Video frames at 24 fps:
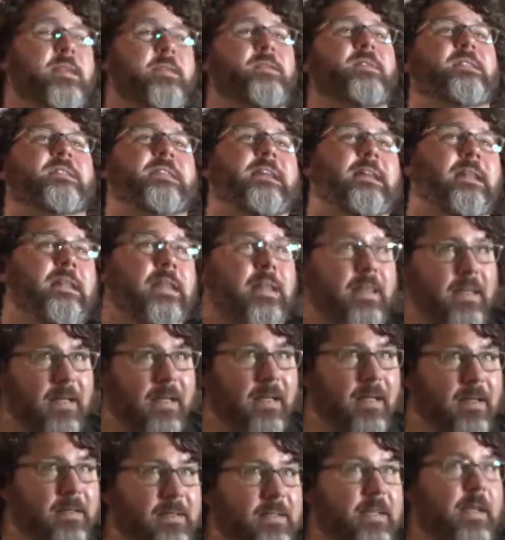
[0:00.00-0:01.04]
they've seen
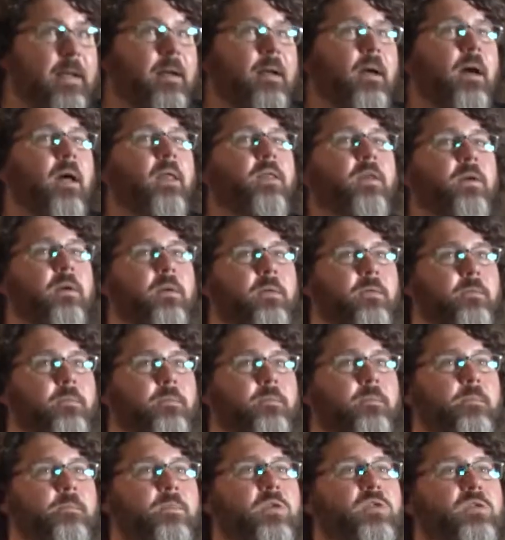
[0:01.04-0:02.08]
things that other
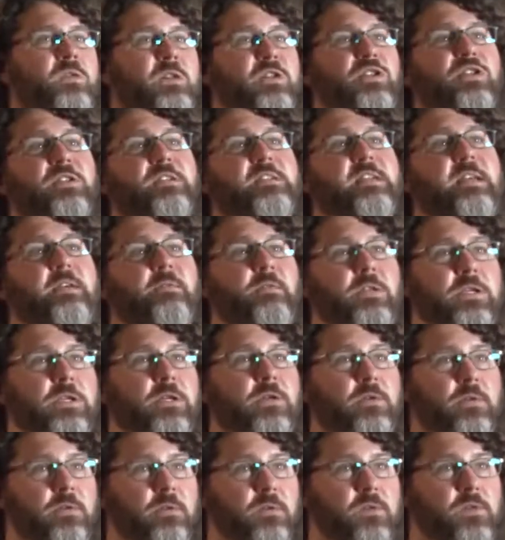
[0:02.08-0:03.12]
musicians have
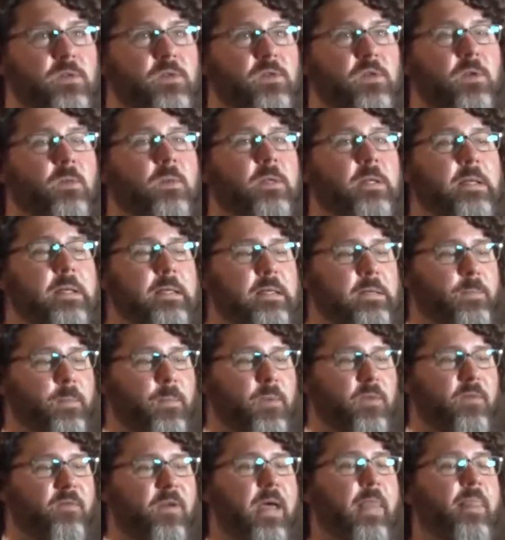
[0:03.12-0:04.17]
used, so we need to
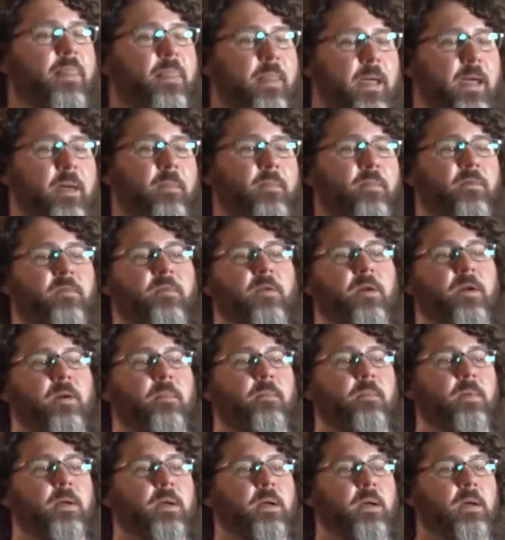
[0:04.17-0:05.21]
prevent them
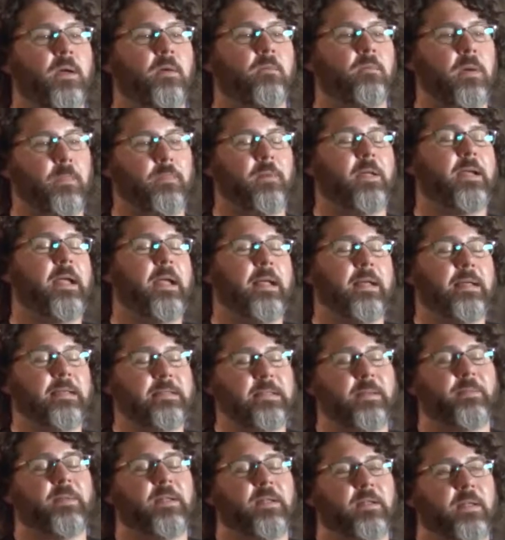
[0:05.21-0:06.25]
from replicating
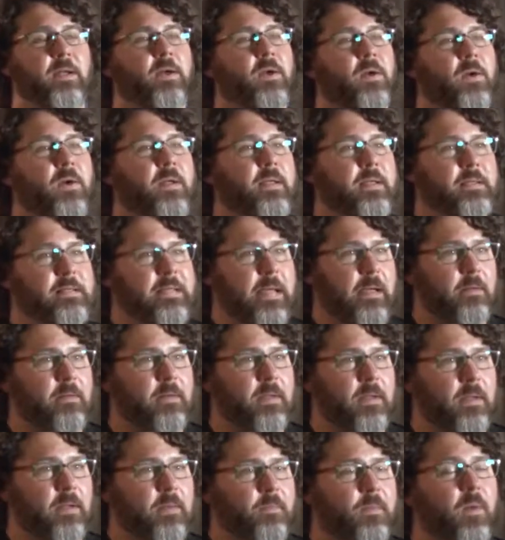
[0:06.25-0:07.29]
something that already is out
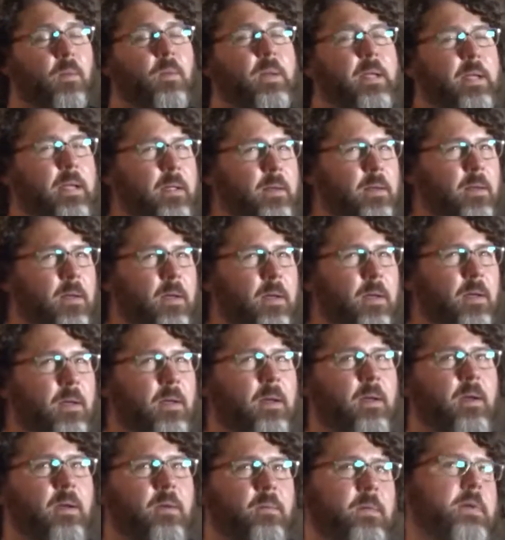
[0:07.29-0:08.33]
there. But we can
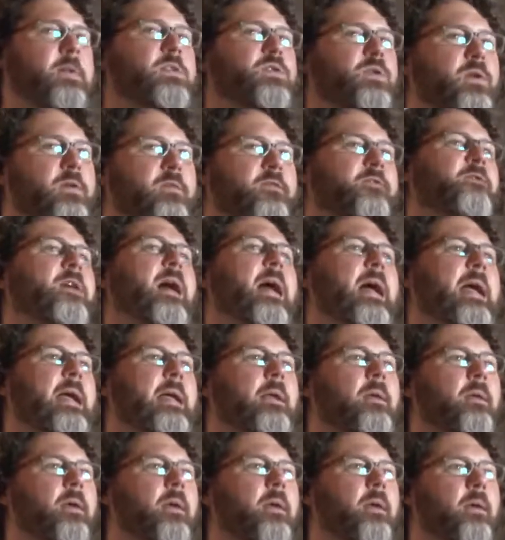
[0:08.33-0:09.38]
sort of
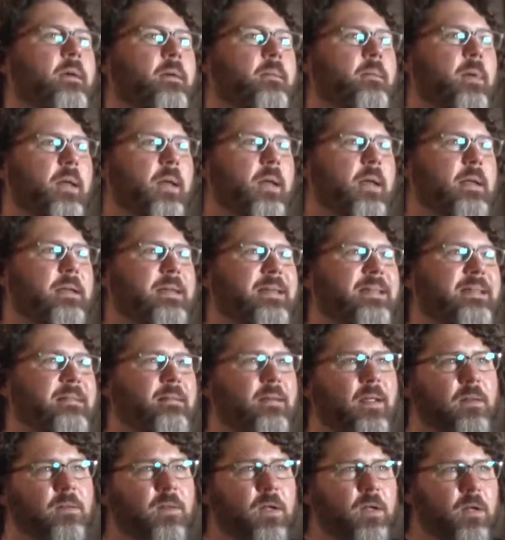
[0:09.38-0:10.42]
find
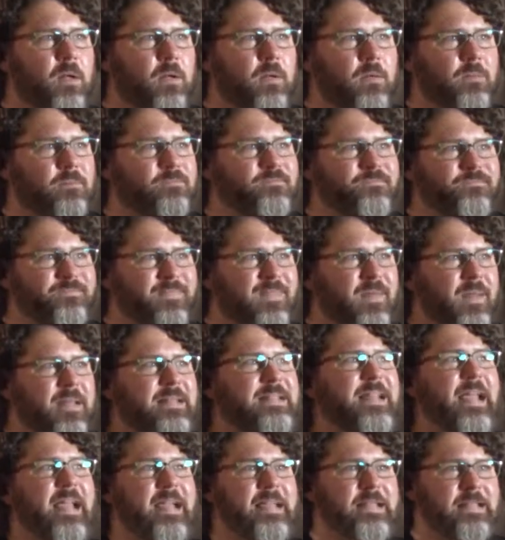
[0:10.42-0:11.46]
a little
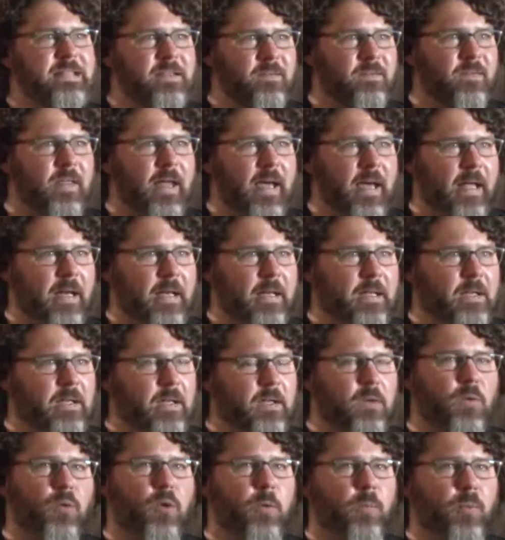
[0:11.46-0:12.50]
taste of that and
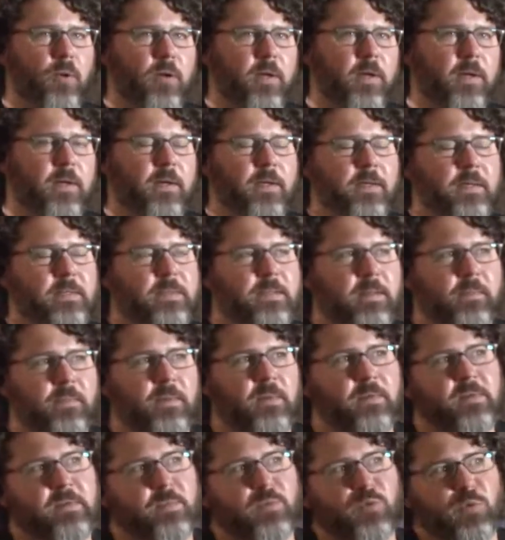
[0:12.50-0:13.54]
incorporate it into some
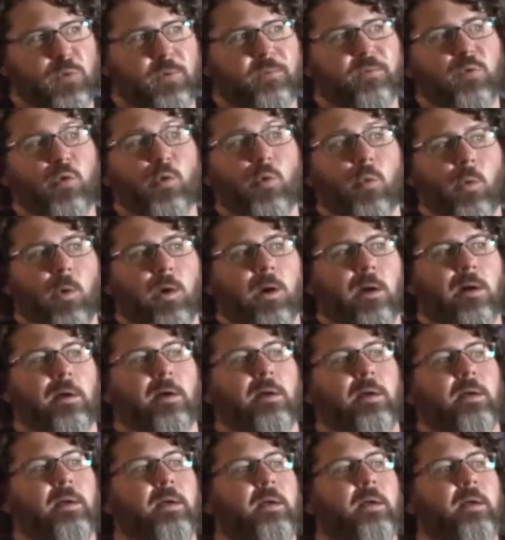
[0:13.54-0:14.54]
sort of new work.